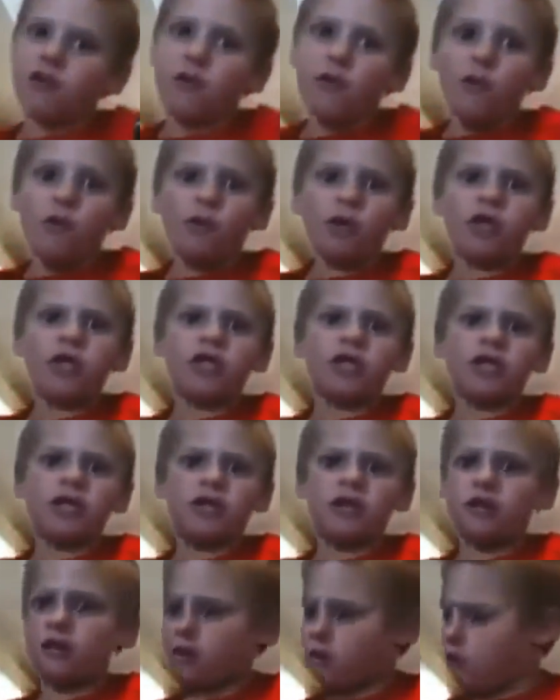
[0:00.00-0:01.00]
So what you
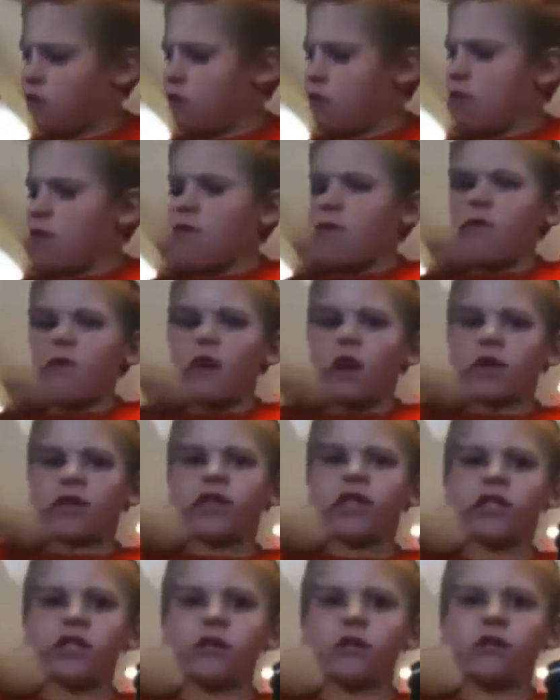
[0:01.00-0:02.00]
need to do?
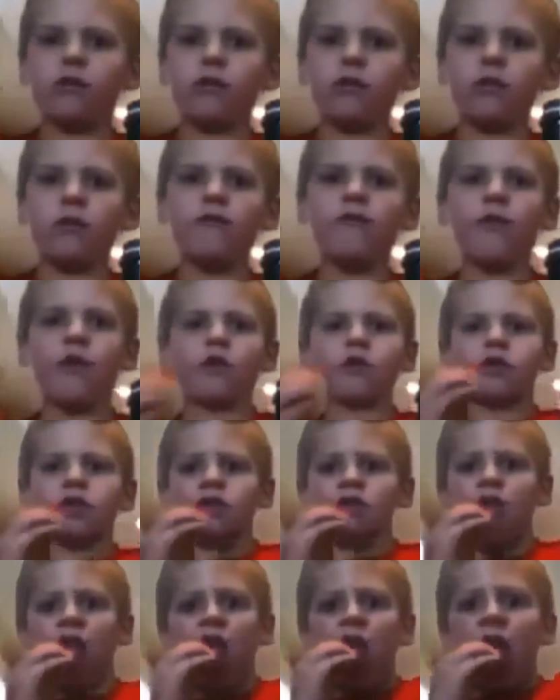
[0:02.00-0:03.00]
Hot Cheeto
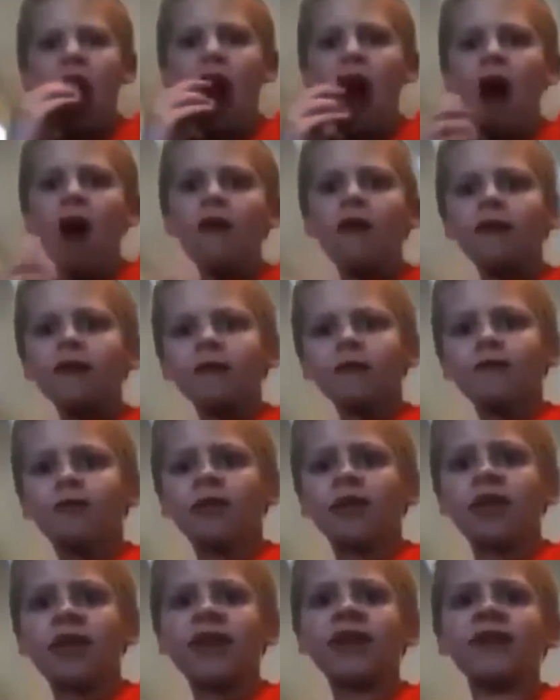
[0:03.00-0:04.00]
first. Hot
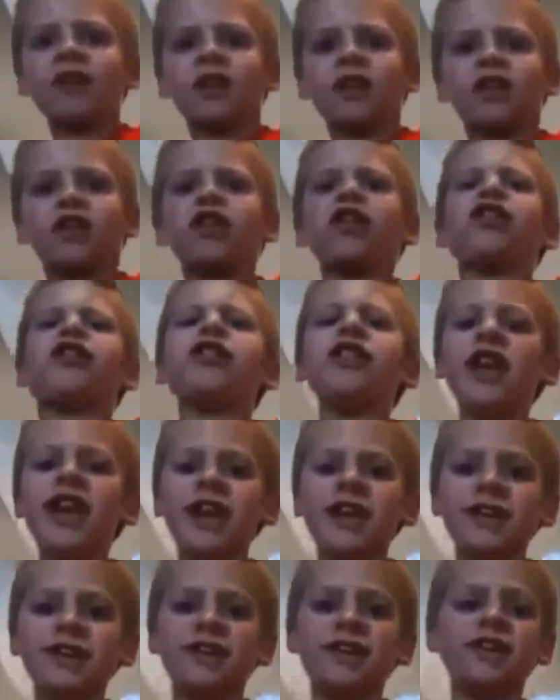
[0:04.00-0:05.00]
Cheeto first? Banana
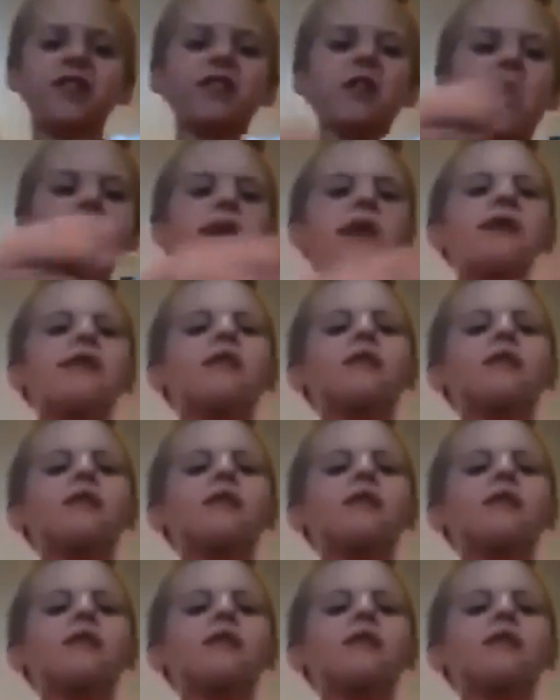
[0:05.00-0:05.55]
shits.